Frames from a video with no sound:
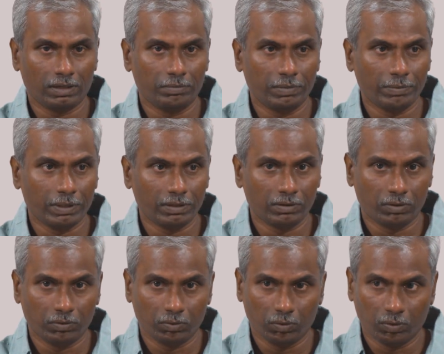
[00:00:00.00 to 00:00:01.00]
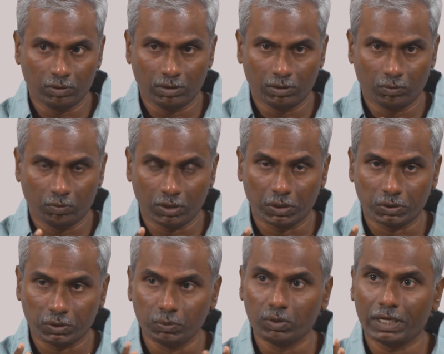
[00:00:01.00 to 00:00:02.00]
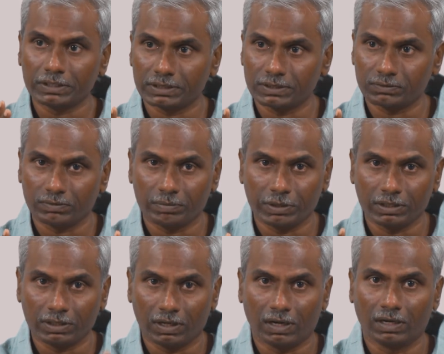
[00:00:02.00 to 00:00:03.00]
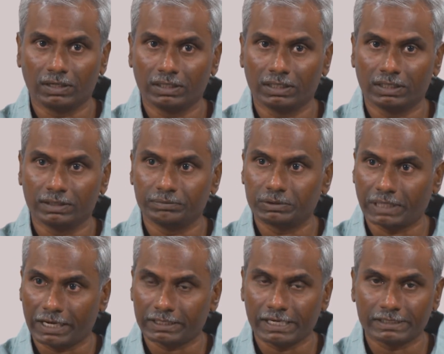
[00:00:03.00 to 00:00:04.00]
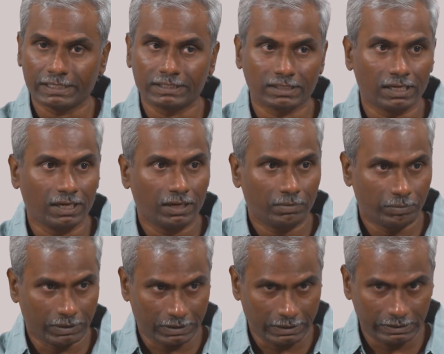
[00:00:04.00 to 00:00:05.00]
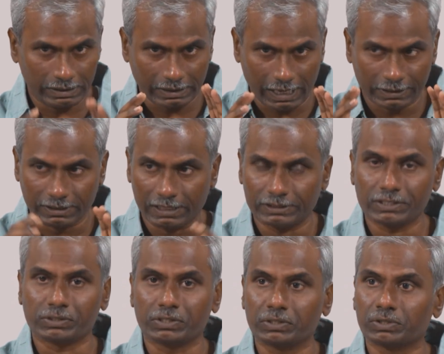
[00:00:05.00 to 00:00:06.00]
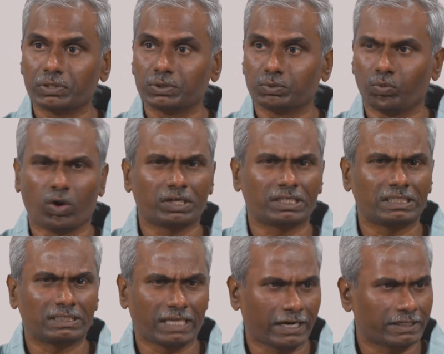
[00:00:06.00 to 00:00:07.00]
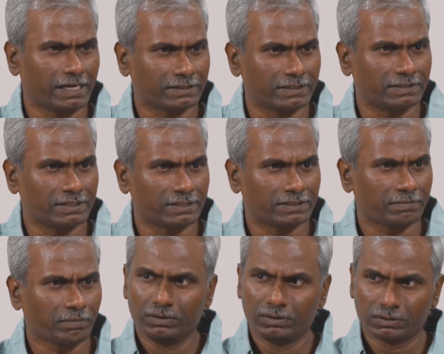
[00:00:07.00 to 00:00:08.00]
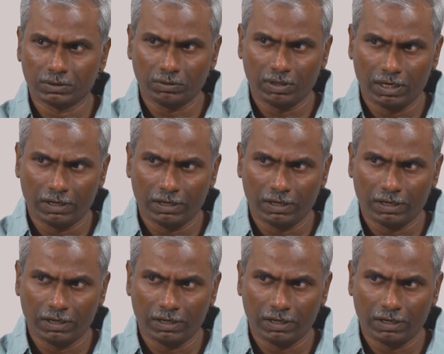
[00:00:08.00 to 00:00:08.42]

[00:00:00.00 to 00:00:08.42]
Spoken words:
maybe 1 or 2 lectures will be on tactile sense, but in this class I will just introduce what a tactile sense is. So,